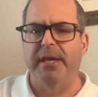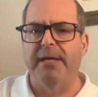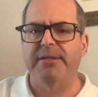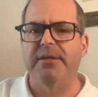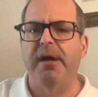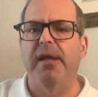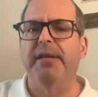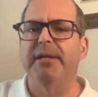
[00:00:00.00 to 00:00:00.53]

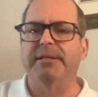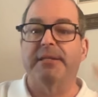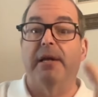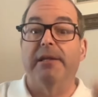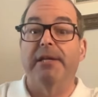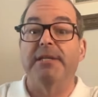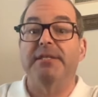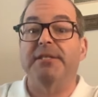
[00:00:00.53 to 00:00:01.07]
That's all it is. Now
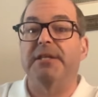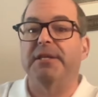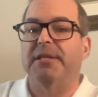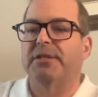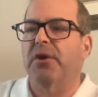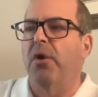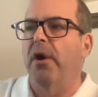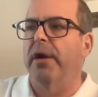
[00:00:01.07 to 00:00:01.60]
listen to
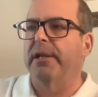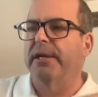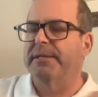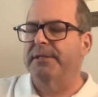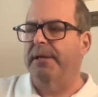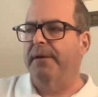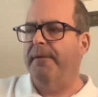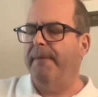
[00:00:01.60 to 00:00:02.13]
this chord.
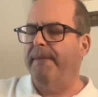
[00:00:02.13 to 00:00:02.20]
Listen.